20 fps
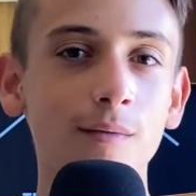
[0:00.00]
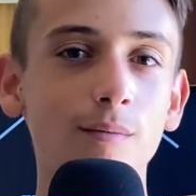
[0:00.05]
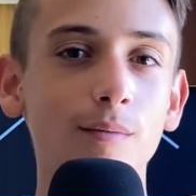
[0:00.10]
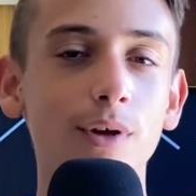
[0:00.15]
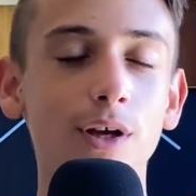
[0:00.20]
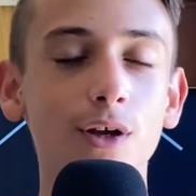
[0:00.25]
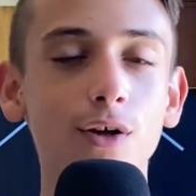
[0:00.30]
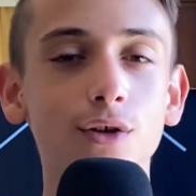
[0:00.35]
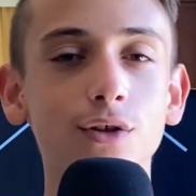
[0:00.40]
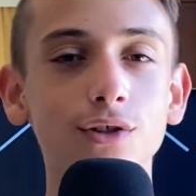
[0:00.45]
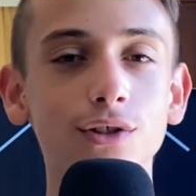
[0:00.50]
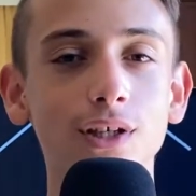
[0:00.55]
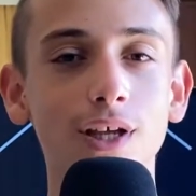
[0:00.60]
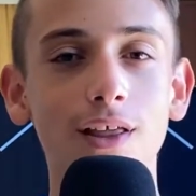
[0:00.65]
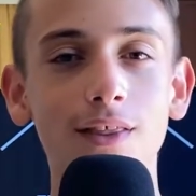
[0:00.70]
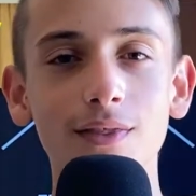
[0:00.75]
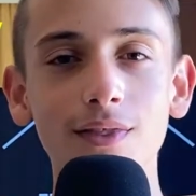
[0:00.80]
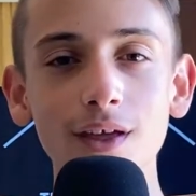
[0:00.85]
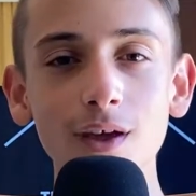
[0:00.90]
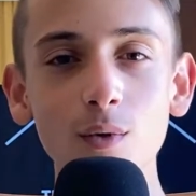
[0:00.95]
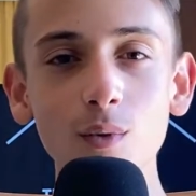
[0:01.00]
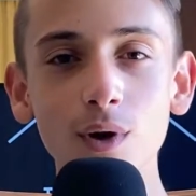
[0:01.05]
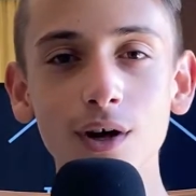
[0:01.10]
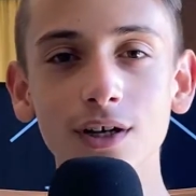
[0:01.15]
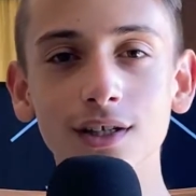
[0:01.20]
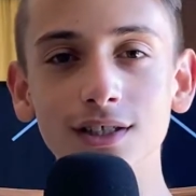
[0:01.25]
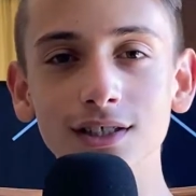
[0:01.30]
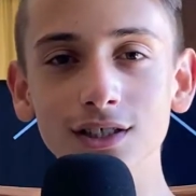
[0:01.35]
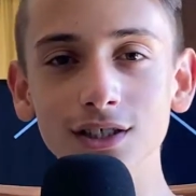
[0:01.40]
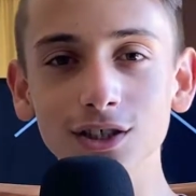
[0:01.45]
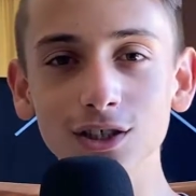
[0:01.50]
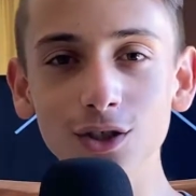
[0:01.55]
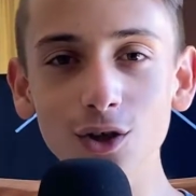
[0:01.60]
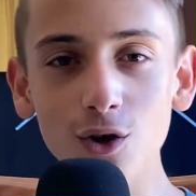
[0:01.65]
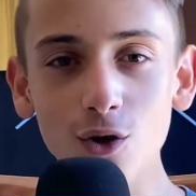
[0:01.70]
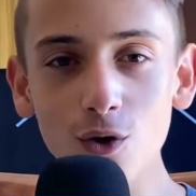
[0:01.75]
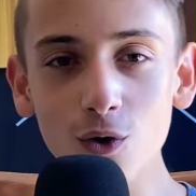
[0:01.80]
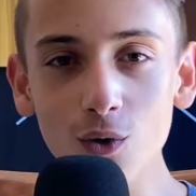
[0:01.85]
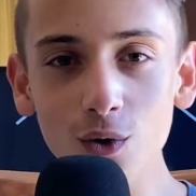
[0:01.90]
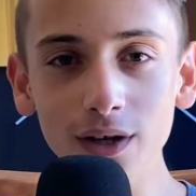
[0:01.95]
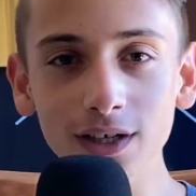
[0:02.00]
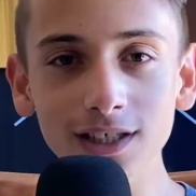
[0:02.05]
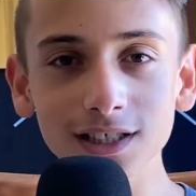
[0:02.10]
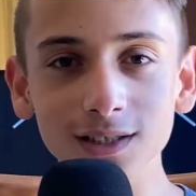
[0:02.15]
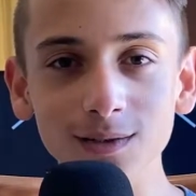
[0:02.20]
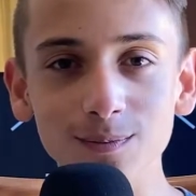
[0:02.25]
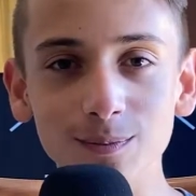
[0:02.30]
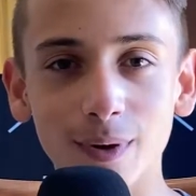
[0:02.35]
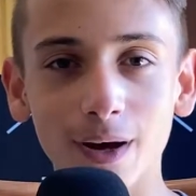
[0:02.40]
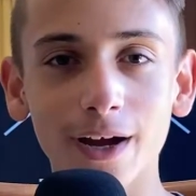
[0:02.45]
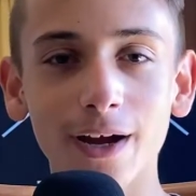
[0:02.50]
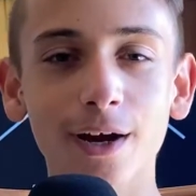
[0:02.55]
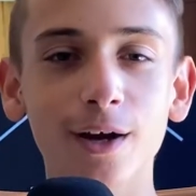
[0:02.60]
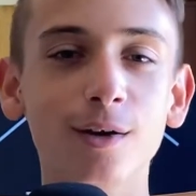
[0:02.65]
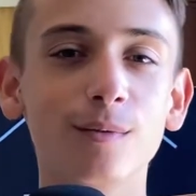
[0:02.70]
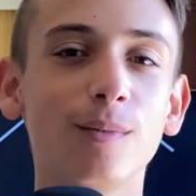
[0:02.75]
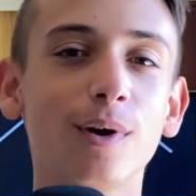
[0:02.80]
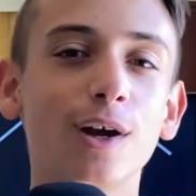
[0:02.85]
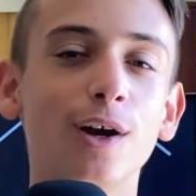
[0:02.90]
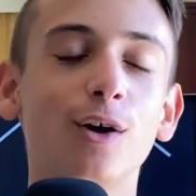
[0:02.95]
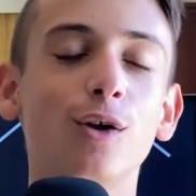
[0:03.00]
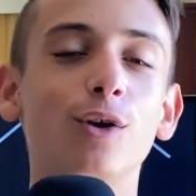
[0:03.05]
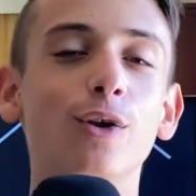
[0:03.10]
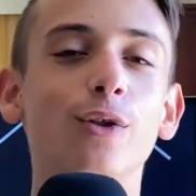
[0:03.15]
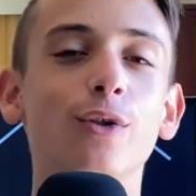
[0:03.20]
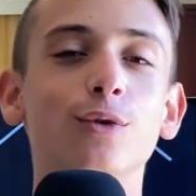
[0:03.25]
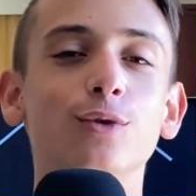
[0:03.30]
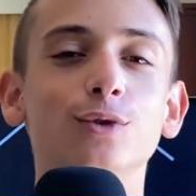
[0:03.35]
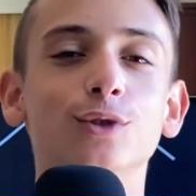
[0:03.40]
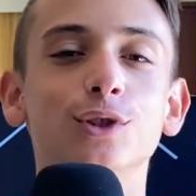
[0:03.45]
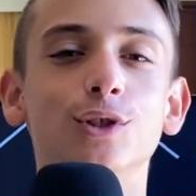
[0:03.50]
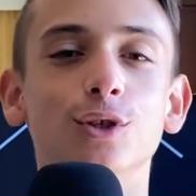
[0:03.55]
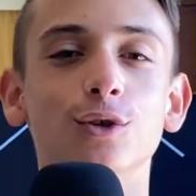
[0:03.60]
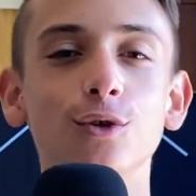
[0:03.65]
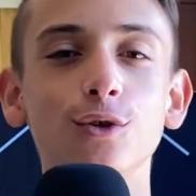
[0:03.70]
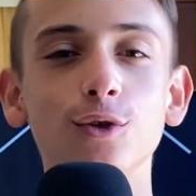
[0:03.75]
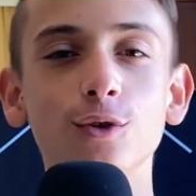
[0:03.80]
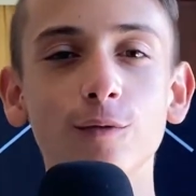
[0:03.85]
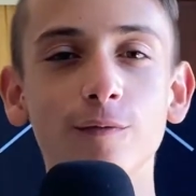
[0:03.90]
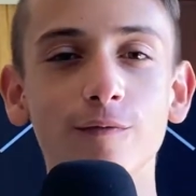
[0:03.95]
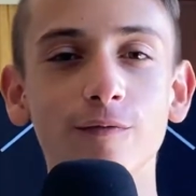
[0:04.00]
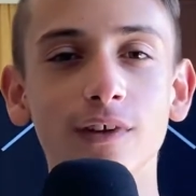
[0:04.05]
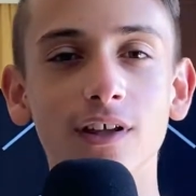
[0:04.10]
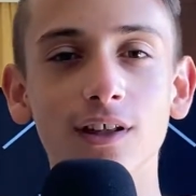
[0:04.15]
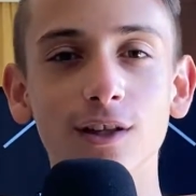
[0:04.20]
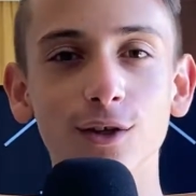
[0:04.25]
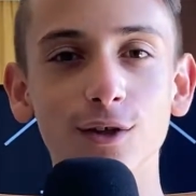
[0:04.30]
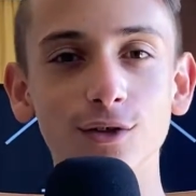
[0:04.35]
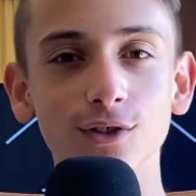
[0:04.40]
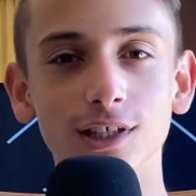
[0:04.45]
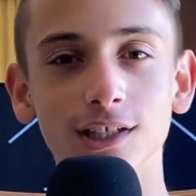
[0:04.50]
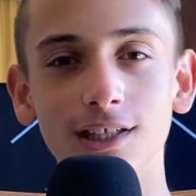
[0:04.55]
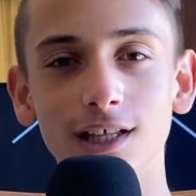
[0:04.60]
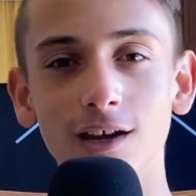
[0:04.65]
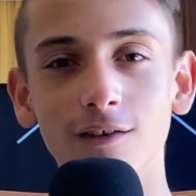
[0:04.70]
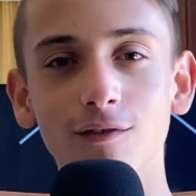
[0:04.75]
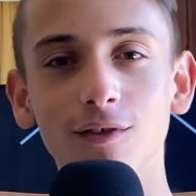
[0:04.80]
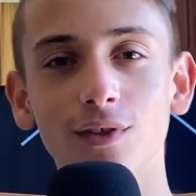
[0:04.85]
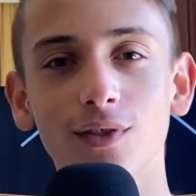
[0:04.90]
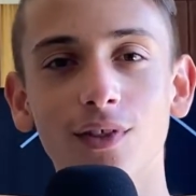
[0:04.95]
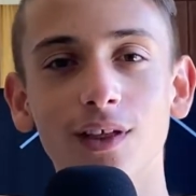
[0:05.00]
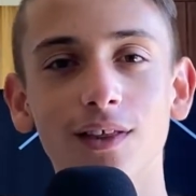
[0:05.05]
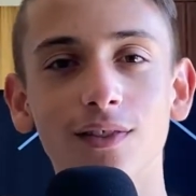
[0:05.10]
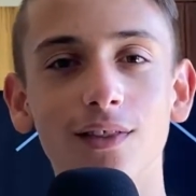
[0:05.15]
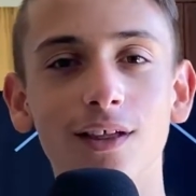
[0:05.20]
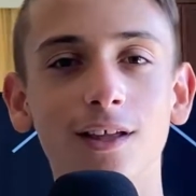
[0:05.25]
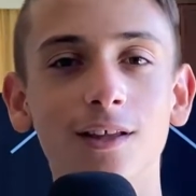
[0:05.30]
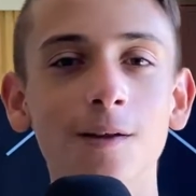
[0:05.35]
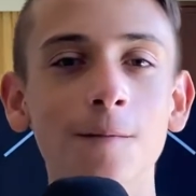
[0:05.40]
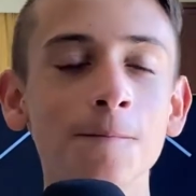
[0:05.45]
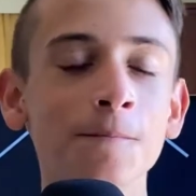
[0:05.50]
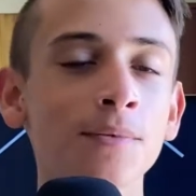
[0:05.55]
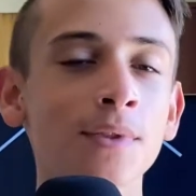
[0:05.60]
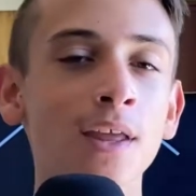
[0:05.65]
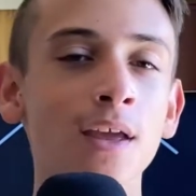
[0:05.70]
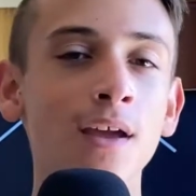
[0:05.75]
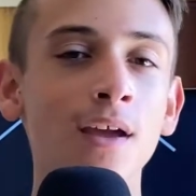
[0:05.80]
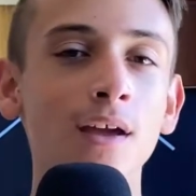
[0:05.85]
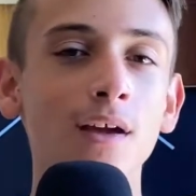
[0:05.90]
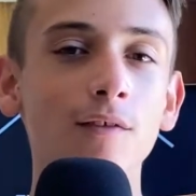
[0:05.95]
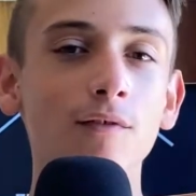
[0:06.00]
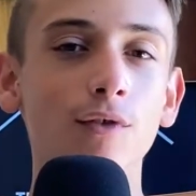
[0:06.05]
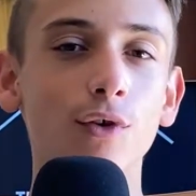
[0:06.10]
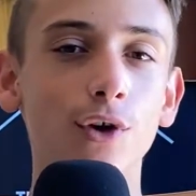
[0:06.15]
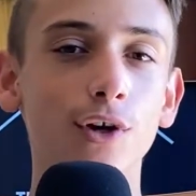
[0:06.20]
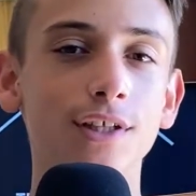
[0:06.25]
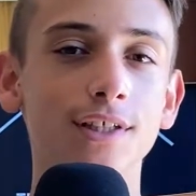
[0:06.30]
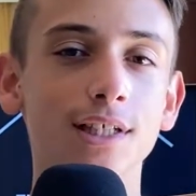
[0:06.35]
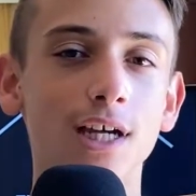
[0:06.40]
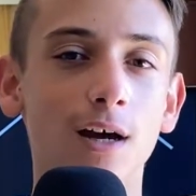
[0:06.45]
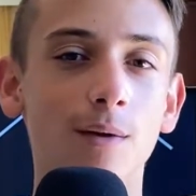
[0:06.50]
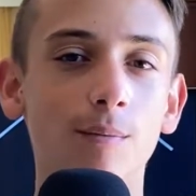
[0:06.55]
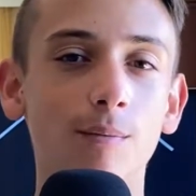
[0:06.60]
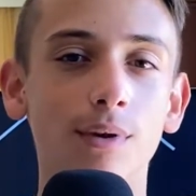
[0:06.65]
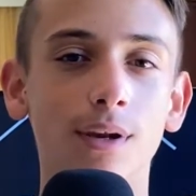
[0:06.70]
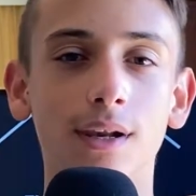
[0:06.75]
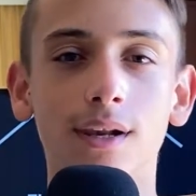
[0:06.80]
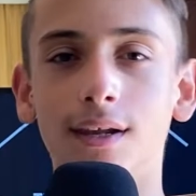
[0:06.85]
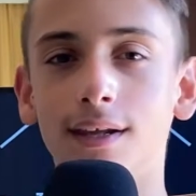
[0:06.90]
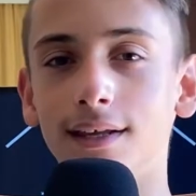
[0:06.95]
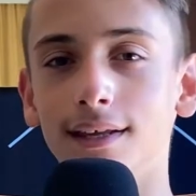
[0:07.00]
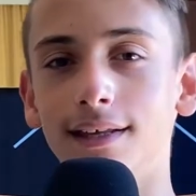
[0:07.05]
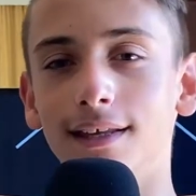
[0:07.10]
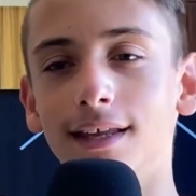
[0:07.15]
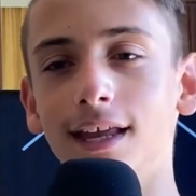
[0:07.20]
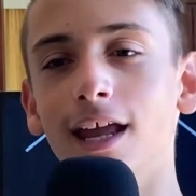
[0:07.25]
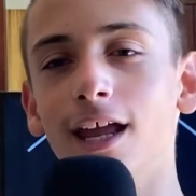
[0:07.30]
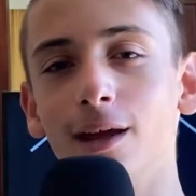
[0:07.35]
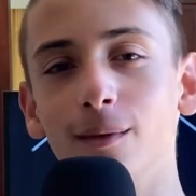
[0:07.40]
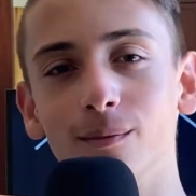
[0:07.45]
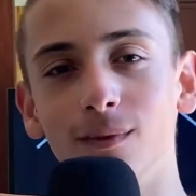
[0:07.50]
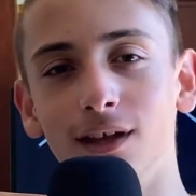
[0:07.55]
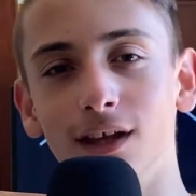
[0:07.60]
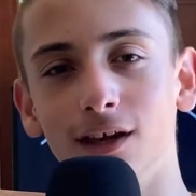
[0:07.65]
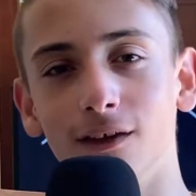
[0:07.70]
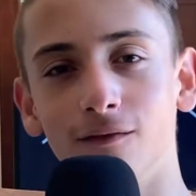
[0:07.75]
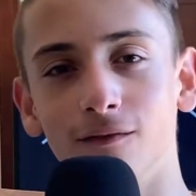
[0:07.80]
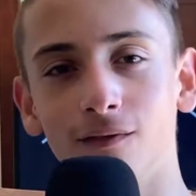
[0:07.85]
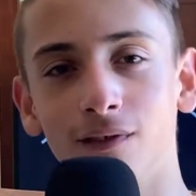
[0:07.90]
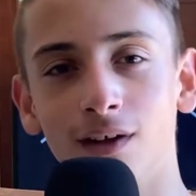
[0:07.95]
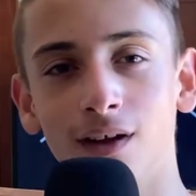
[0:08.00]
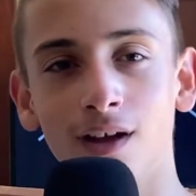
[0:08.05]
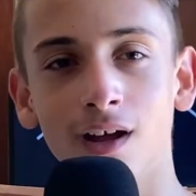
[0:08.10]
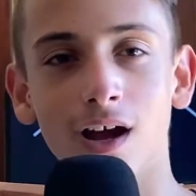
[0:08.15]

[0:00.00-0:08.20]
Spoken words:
because they were so inspired by all those YouTube videos and everything that, for example, game dev,